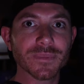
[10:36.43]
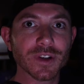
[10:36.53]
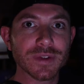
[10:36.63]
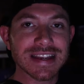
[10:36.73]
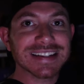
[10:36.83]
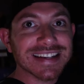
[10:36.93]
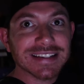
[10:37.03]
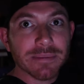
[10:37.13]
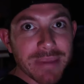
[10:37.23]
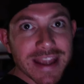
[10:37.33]
the
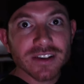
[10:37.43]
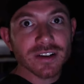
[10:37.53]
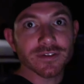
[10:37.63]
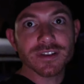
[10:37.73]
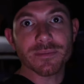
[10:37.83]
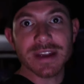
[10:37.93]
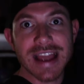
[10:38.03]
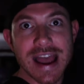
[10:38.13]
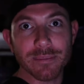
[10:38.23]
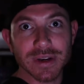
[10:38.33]
anticipation of something
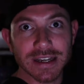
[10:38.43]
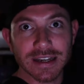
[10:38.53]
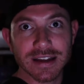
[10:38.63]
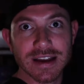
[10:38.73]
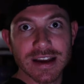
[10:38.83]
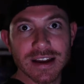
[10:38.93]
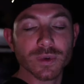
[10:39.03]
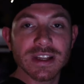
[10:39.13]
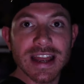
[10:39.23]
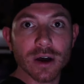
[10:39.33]
happening
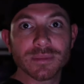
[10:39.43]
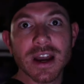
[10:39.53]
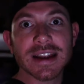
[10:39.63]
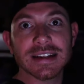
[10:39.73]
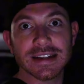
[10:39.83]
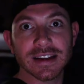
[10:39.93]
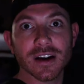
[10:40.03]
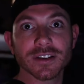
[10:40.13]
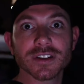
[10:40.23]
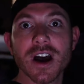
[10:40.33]
really helped heighten it
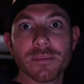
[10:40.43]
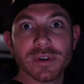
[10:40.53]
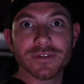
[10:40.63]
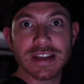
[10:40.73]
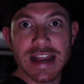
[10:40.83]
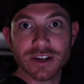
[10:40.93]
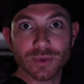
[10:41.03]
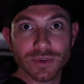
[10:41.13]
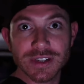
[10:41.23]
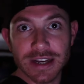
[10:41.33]
on top of the
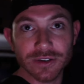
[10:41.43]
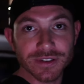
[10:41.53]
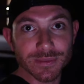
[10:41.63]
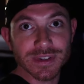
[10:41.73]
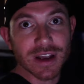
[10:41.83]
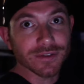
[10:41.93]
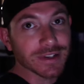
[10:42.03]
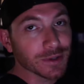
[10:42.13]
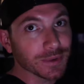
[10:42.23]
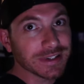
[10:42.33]
actual scares themselves.
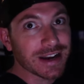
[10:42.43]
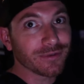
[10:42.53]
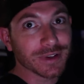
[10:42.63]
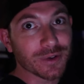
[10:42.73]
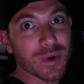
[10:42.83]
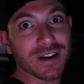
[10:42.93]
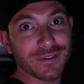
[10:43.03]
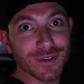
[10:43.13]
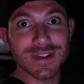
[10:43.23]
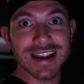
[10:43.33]
And there were definitely quite a
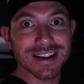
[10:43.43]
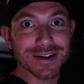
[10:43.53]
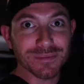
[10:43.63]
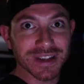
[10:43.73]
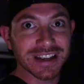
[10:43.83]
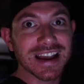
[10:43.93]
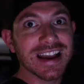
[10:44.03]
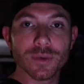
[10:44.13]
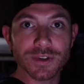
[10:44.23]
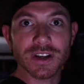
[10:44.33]
few that got me.
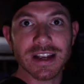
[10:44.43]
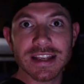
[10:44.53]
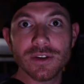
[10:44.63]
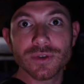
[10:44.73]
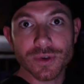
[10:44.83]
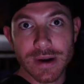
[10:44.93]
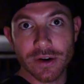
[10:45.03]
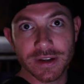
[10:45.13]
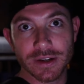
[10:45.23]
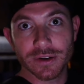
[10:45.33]
There wasn't a huge
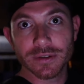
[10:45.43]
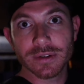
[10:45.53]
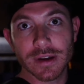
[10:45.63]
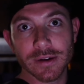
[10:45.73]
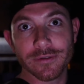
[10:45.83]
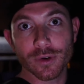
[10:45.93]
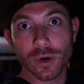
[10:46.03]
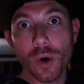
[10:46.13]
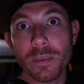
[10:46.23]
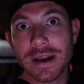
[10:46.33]
crowd here
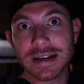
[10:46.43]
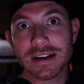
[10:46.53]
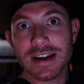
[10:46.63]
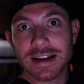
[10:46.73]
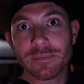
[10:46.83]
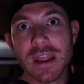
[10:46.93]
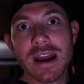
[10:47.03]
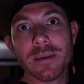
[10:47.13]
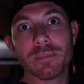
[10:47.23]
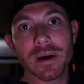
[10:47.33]
for opening night,
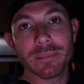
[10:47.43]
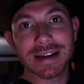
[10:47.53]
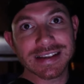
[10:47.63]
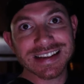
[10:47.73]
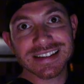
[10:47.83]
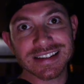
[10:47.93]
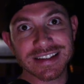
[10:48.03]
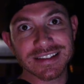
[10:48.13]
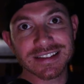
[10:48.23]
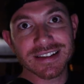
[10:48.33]
but my guess
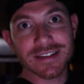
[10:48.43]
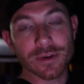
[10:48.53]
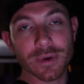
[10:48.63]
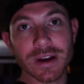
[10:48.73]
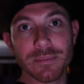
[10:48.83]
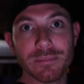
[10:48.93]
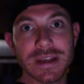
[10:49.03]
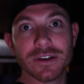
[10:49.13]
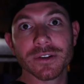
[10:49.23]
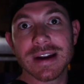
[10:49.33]
is they were going to
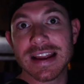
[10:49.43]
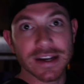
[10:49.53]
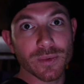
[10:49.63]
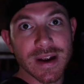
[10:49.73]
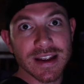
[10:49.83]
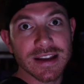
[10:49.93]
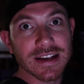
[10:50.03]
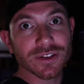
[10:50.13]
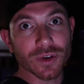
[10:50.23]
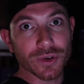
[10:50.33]
meter anyway.
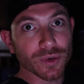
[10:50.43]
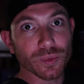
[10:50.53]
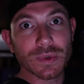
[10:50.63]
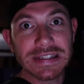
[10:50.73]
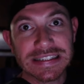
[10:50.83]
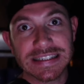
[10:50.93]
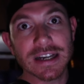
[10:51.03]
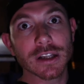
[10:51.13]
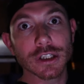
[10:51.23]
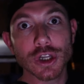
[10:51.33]
So you're
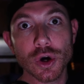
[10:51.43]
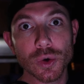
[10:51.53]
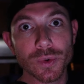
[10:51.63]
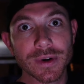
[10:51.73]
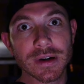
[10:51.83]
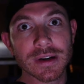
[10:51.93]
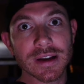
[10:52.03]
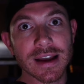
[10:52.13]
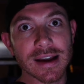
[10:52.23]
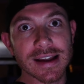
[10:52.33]
really alone,
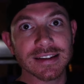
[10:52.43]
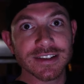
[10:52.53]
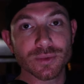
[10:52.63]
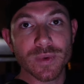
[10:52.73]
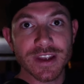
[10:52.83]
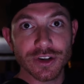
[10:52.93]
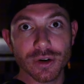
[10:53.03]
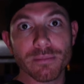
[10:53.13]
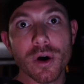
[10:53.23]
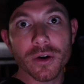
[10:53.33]
at least within
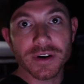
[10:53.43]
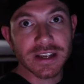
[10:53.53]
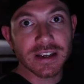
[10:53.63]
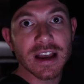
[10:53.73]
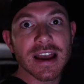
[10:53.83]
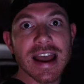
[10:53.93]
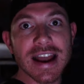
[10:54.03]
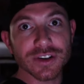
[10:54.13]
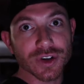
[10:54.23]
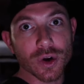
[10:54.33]
your party,
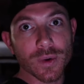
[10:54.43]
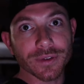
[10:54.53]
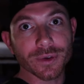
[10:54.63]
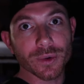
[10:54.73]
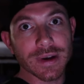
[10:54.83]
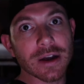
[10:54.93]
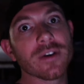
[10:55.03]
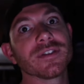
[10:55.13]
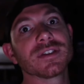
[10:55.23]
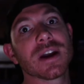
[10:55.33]
as you're going through it.
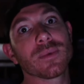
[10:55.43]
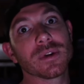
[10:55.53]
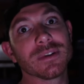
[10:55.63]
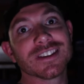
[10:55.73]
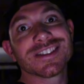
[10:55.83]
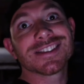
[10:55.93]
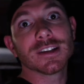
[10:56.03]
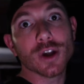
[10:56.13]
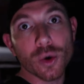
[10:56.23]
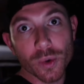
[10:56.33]
Now, obviously, I'm a little bit
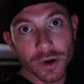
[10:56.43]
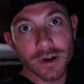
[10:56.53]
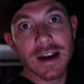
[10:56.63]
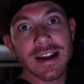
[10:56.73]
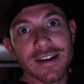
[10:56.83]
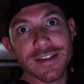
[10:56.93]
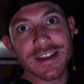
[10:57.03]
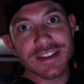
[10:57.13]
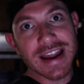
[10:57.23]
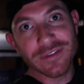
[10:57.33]
slower
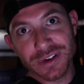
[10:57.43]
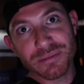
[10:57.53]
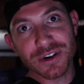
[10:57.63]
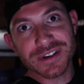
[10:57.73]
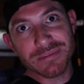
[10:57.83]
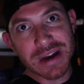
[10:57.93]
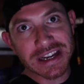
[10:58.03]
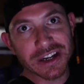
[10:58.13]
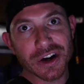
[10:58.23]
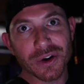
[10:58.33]
than the average person
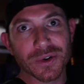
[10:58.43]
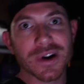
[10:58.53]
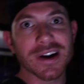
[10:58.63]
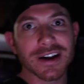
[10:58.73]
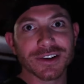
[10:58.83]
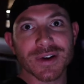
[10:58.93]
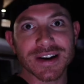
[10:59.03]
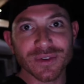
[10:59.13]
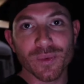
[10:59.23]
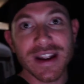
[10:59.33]
might go
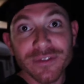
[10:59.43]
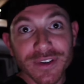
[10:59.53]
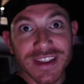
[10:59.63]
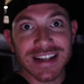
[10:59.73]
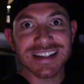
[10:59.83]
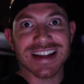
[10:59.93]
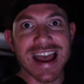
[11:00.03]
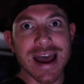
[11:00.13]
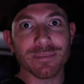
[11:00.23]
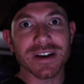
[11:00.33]
trying to wait for things to
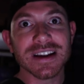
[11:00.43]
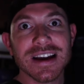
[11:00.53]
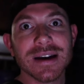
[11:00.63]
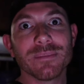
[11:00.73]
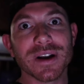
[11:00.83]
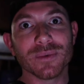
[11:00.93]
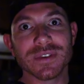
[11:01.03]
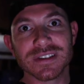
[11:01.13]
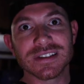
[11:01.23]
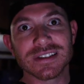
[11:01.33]
happen. But it
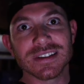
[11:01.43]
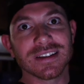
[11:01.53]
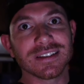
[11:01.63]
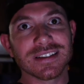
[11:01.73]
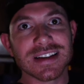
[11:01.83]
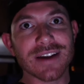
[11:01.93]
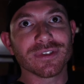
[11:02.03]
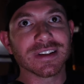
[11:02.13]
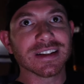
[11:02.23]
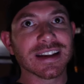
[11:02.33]
was
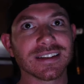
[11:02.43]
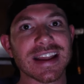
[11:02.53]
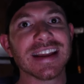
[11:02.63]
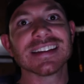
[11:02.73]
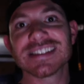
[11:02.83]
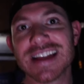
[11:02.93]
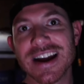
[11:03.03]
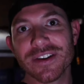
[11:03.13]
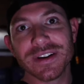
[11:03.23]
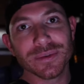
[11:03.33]
definitely, like, hands
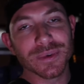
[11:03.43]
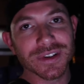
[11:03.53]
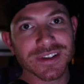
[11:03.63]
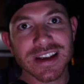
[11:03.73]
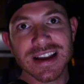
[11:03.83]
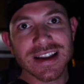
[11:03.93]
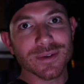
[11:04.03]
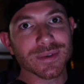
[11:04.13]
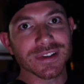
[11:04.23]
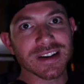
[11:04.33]
down, it was
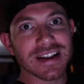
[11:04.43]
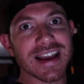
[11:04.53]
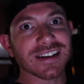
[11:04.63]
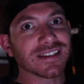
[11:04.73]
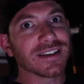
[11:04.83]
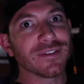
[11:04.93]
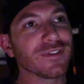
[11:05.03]
an excellent